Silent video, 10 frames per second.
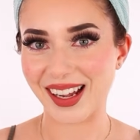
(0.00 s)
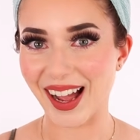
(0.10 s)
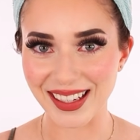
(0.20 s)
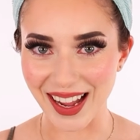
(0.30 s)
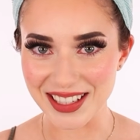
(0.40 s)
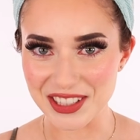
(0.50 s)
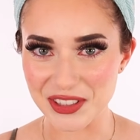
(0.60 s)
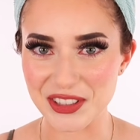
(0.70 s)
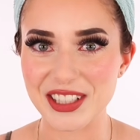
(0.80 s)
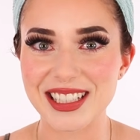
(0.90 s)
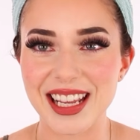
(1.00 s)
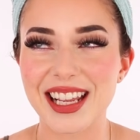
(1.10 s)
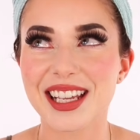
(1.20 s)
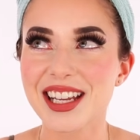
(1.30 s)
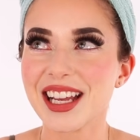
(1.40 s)
Hi guys, so
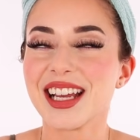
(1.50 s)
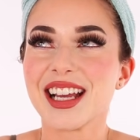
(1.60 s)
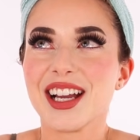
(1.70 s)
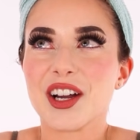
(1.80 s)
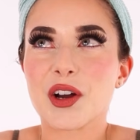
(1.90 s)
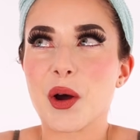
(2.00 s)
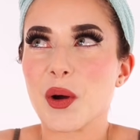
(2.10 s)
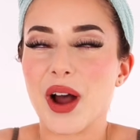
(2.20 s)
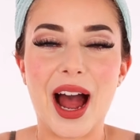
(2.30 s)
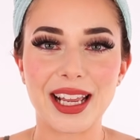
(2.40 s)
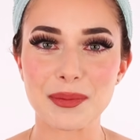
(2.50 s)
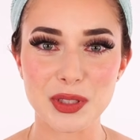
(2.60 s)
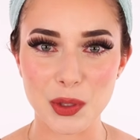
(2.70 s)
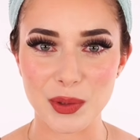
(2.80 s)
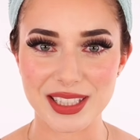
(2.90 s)
today I am
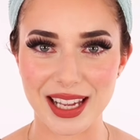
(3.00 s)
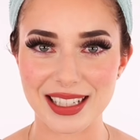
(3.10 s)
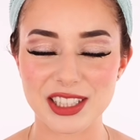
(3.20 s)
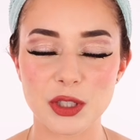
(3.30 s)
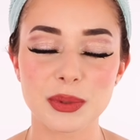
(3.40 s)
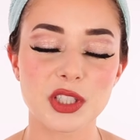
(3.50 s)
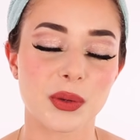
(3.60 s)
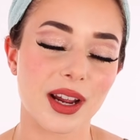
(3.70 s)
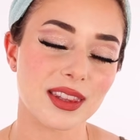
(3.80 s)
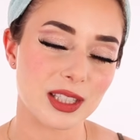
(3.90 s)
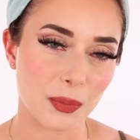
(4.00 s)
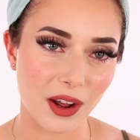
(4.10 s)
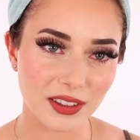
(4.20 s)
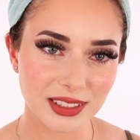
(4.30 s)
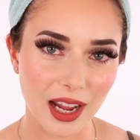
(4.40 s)
so excited to be trying this
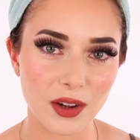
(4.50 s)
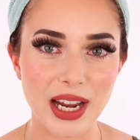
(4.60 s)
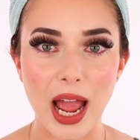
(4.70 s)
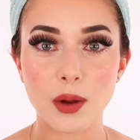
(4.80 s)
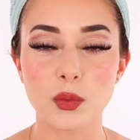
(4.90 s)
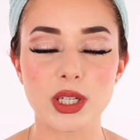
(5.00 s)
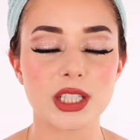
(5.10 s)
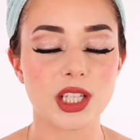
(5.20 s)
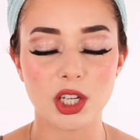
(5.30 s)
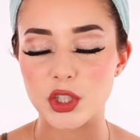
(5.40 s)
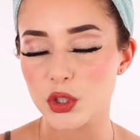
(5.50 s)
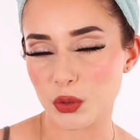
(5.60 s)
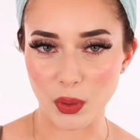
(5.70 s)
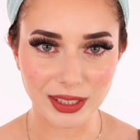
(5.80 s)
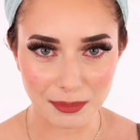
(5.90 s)
product out. I was
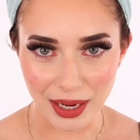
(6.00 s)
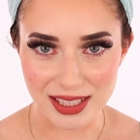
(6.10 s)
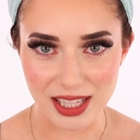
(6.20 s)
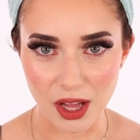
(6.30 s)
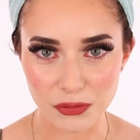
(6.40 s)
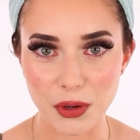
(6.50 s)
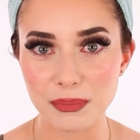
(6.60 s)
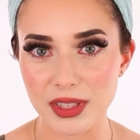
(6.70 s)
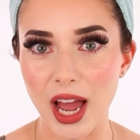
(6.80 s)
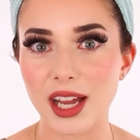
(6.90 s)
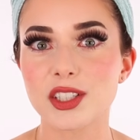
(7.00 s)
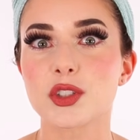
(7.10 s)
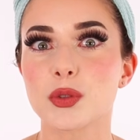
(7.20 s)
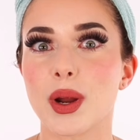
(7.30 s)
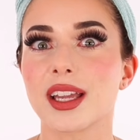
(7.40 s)
controlling myself from
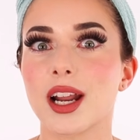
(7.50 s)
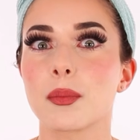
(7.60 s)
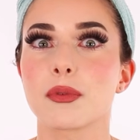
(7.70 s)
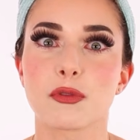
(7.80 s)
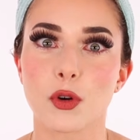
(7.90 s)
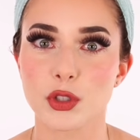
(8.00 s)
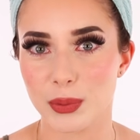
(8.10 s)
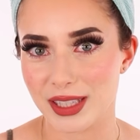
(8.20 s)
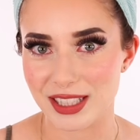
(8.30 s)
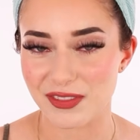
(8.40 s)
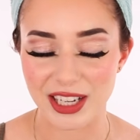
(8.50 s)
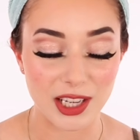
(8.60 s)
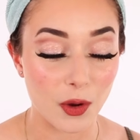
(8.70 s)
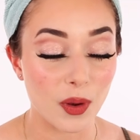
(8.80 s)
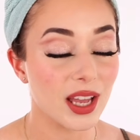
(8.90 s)
not trying it out before doing this
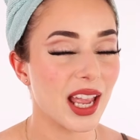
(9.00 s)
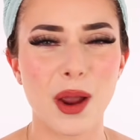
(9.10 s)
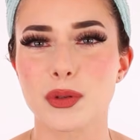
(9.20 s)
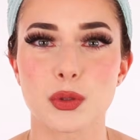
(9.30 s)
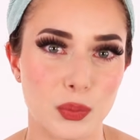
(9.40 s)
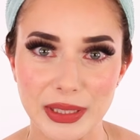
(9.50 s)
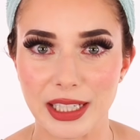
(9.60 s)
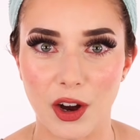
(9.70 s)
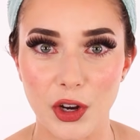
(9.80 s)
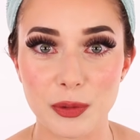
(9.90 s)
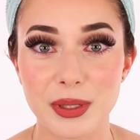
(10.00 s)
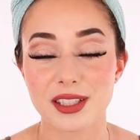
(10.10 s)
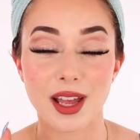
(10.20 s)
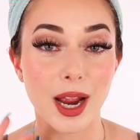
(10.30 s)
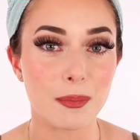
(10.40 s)
video. It was really hard
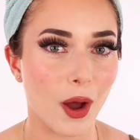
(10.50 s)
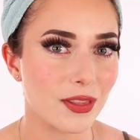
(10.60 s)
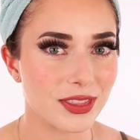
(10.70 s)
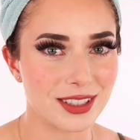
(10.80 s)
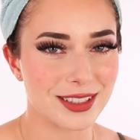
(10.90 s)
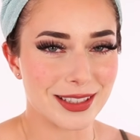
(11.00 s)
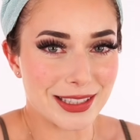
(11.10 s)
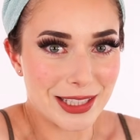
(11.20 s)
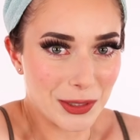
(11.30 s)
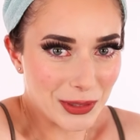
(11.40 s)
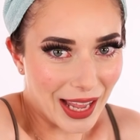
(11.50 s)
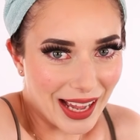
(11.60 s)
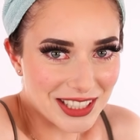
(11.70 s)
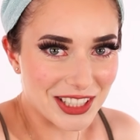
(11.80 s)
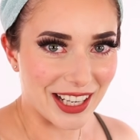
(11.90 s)
because I bought this little
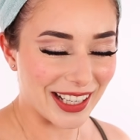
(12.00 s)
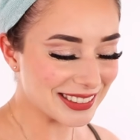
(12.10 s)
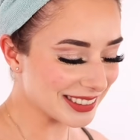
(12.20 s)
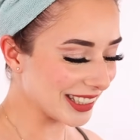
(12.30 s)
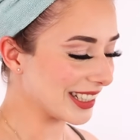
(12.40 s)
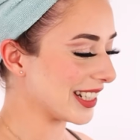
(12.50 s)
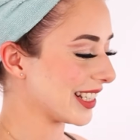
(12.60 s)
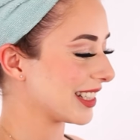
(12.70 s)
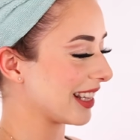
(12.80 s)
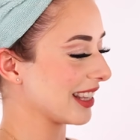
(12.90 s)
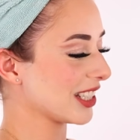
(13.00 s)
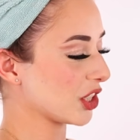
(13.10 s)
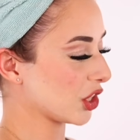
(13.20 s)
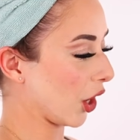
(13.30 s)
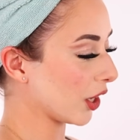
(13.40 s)
gadget. It is the
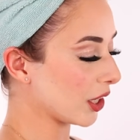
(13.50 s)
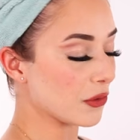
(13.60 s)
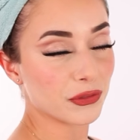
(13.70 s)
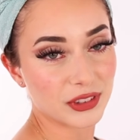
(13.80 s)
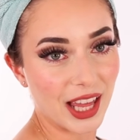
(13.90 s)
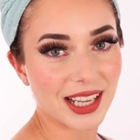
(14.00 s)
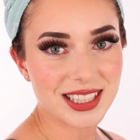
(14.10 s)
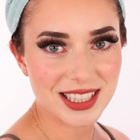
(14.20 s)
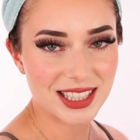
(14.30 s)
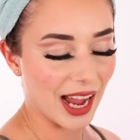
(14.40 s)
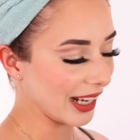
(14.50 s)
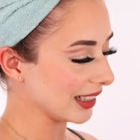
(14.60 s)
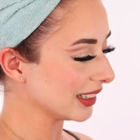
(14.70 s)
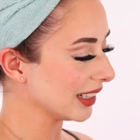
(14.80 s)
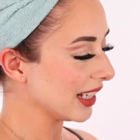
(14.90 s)
Shark
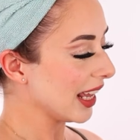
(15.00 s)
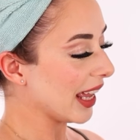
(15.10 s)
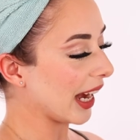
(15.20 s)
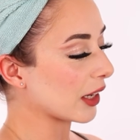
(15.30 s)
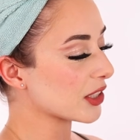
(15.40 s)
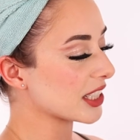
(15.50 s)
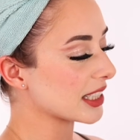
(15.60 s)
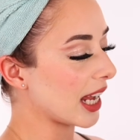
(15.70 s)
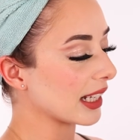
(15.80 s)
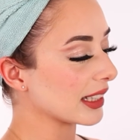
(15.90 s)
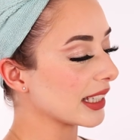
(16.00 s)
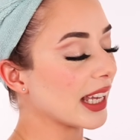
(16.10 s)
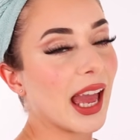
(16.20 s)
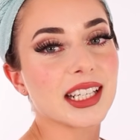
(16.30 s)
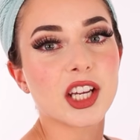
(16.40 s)
FlexStyle Air
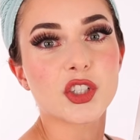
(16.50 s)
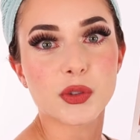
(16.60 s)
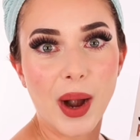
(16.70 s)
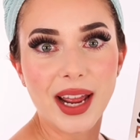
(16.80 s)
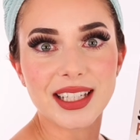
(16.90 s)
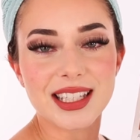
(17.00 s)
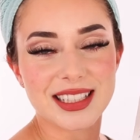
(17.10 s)
Styling and Drying